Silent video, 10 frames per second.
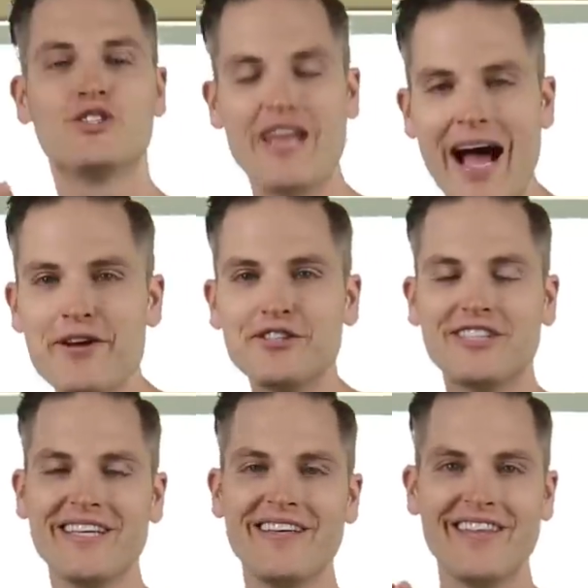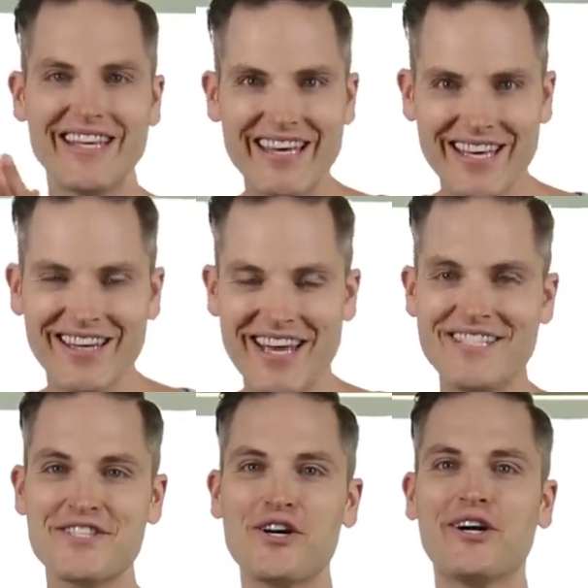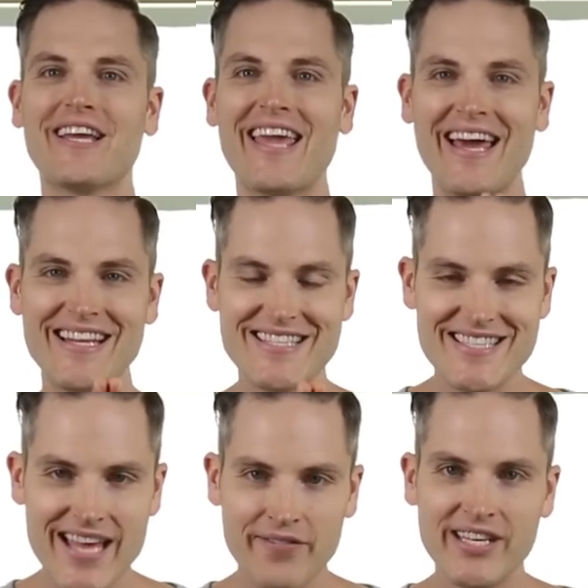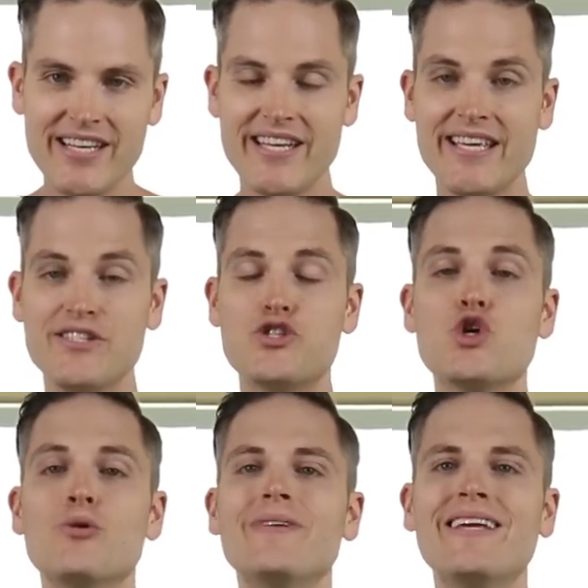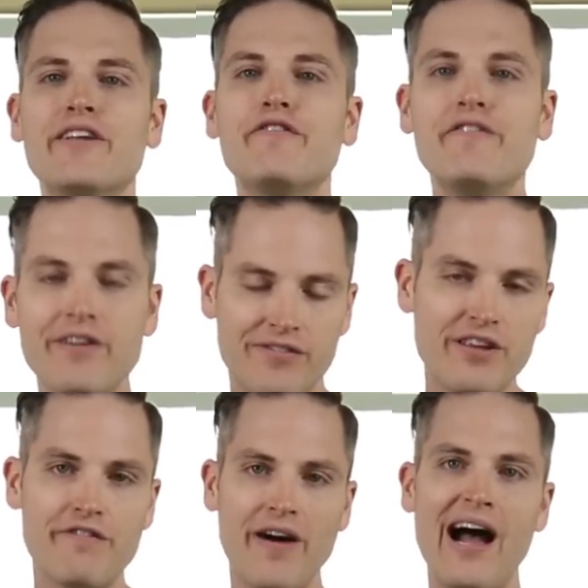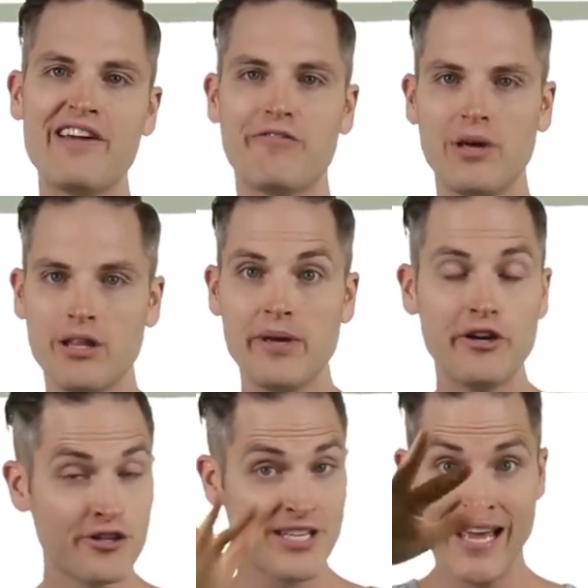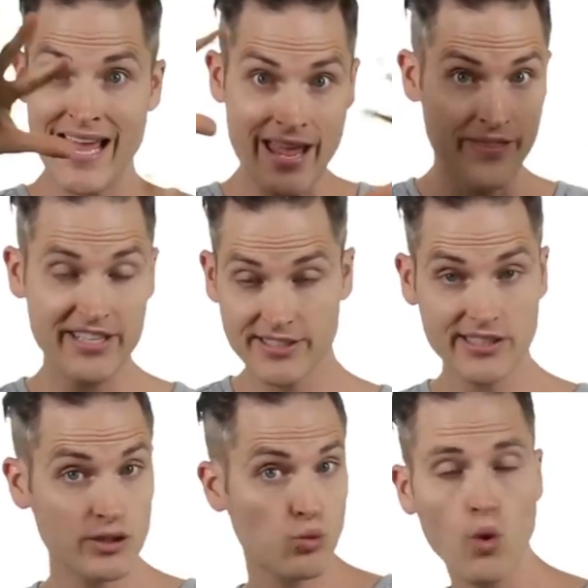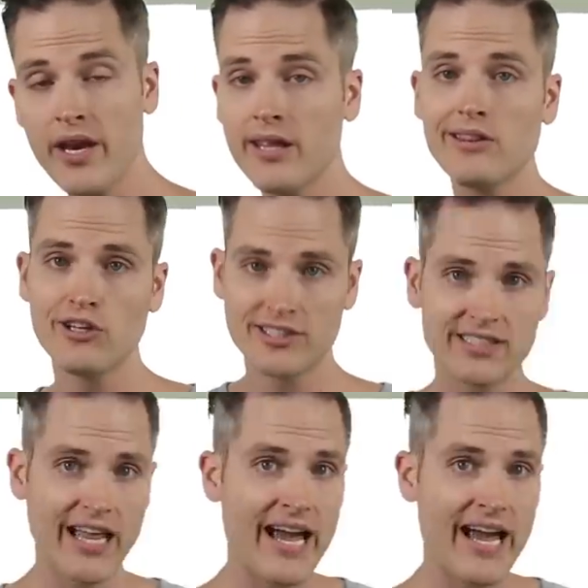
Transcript: So now you're seeing the kit lens on a Canon 70D zoomed into 55 millimeters, and this is what it looks